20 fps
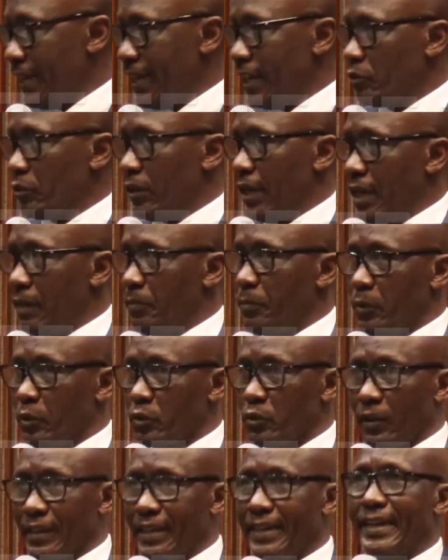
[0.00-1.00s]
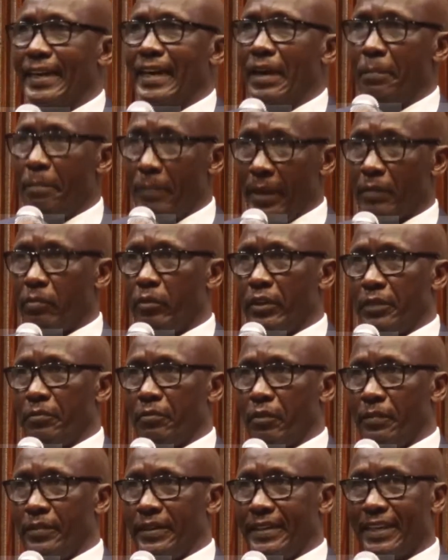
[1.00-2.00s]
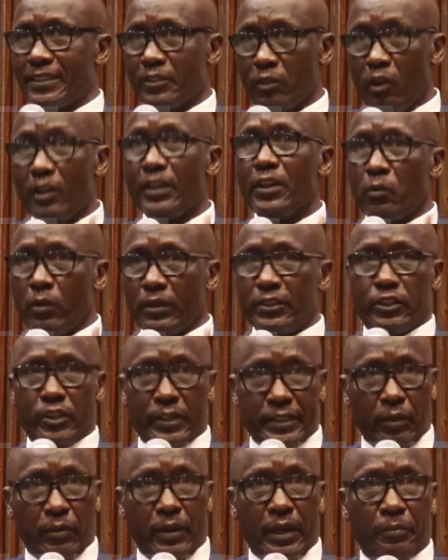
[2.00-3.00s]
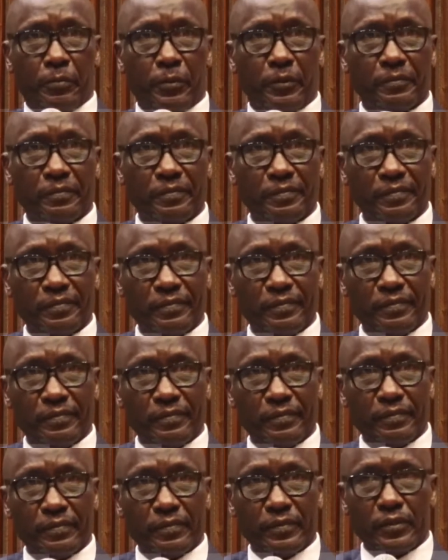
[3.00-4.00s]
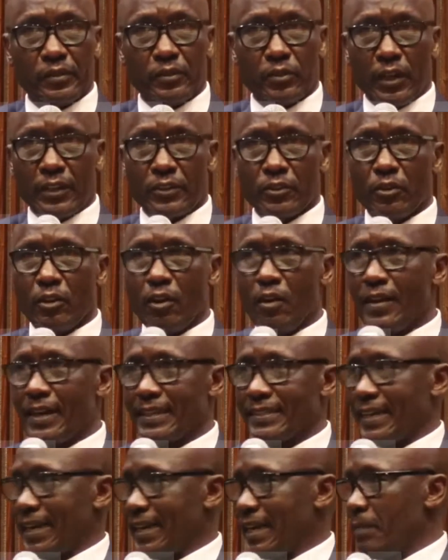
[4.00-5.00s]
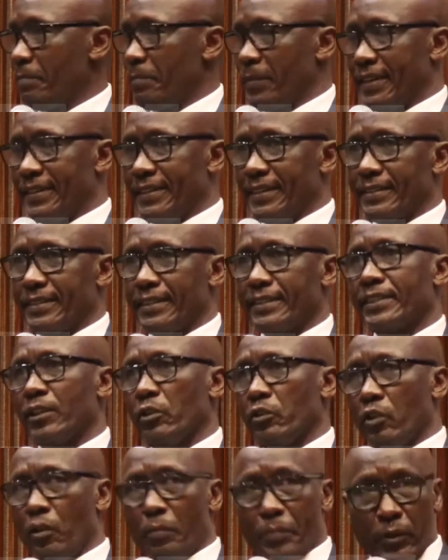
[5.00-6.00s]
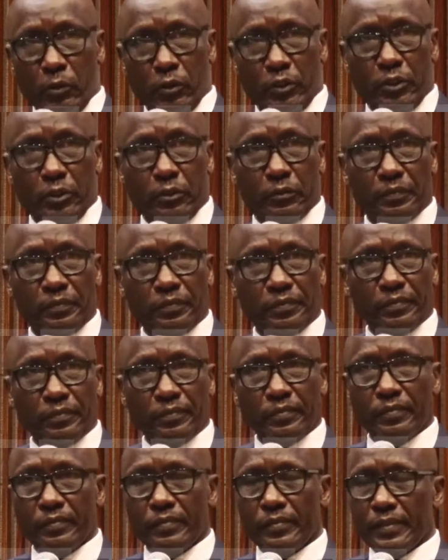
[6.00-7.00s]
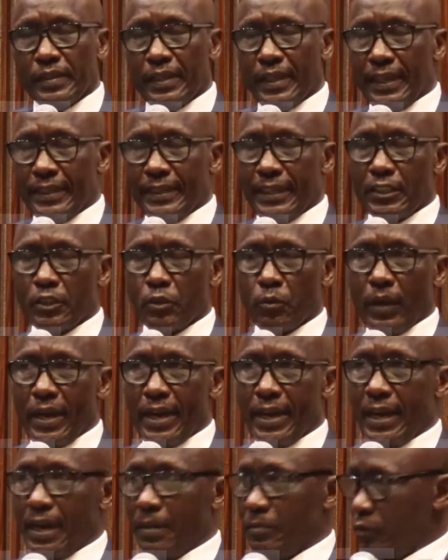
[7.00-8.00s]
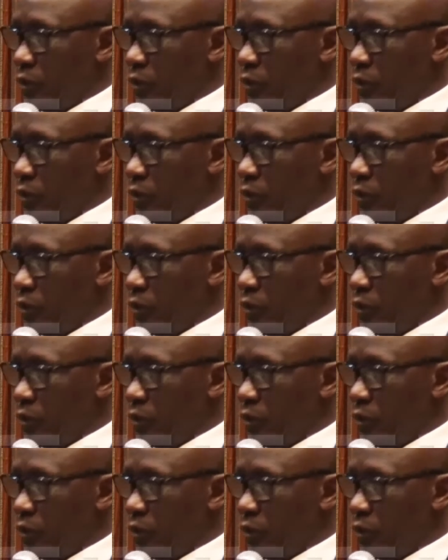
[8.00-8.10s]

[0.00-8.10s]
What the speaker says: here to help you so that they can make money from it. That's the only condition they will help you. So as long as they can predict this, they will not be with you. And that's why I'm